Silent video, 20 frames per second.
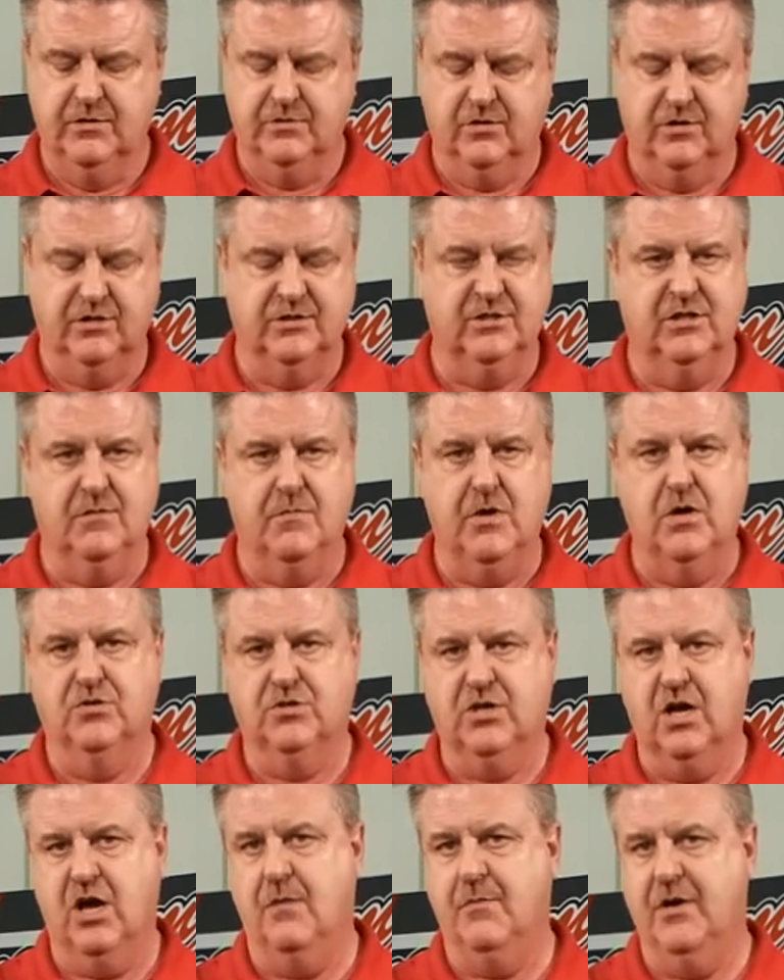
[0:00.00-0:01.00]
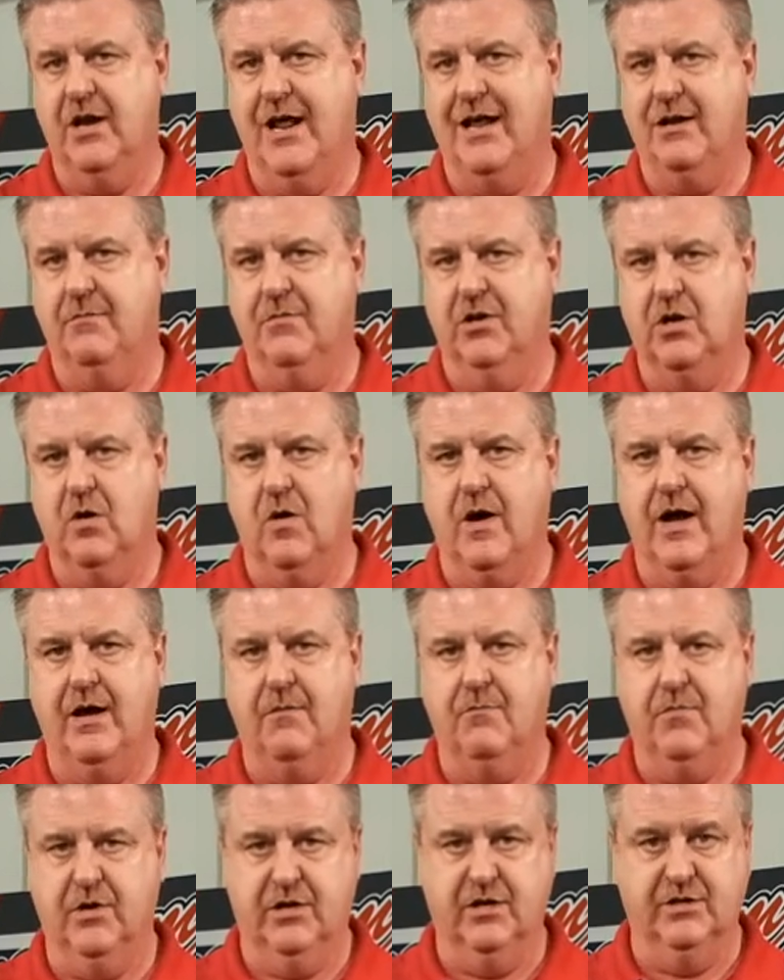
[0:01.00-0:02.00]
So this is the most common item to go
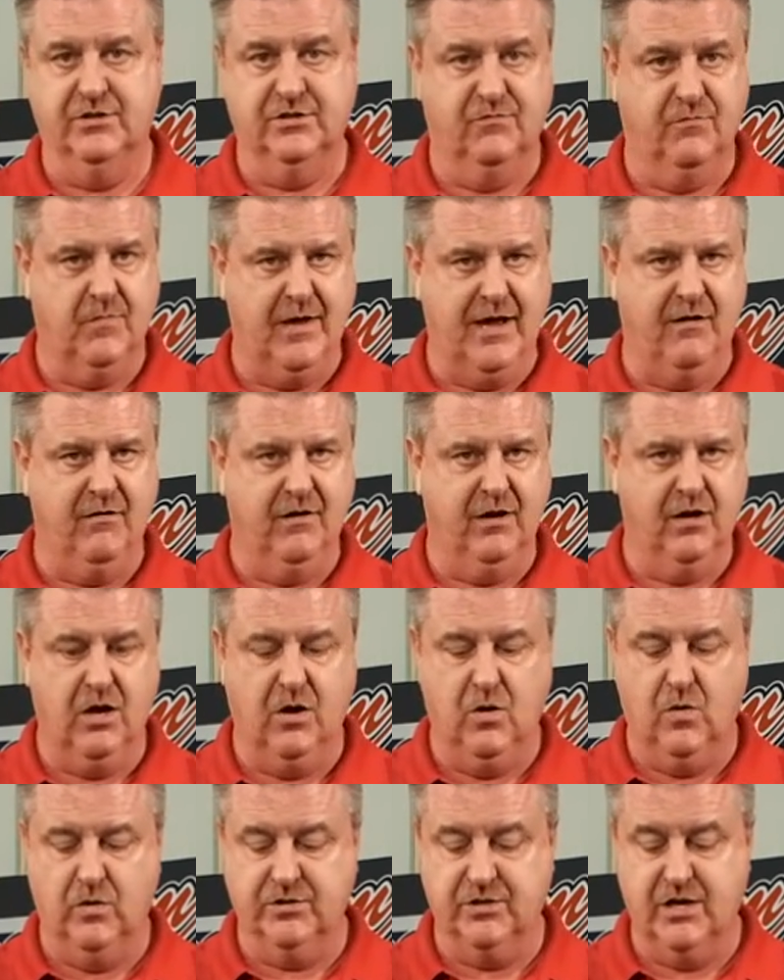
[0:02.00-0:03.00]
out because of battery low.